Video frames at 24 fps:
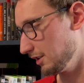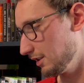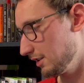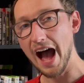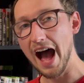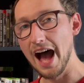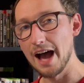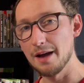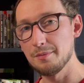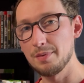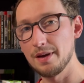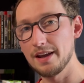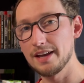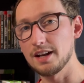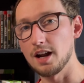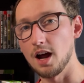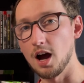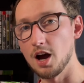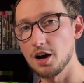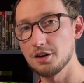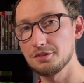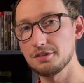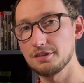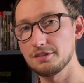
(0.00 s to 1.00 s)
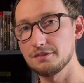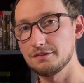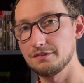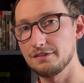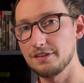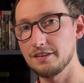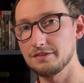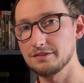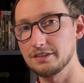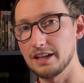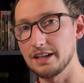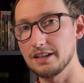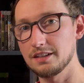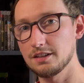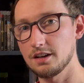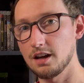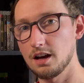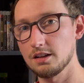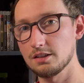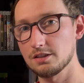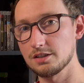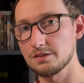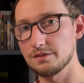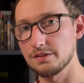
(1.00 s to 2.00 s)
I paid
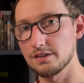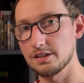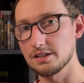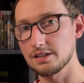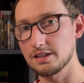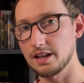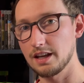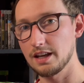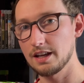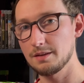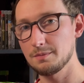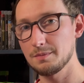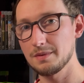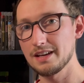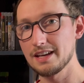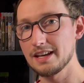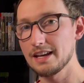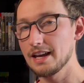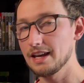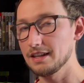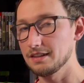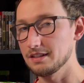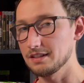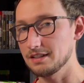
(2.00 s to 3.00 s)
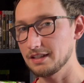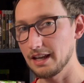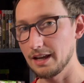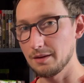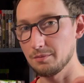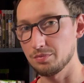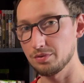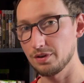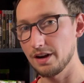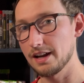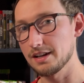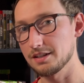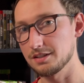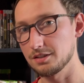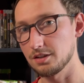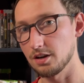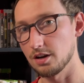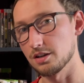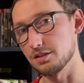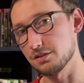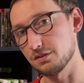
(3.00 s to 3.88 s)
$115 for this game, and this game price charged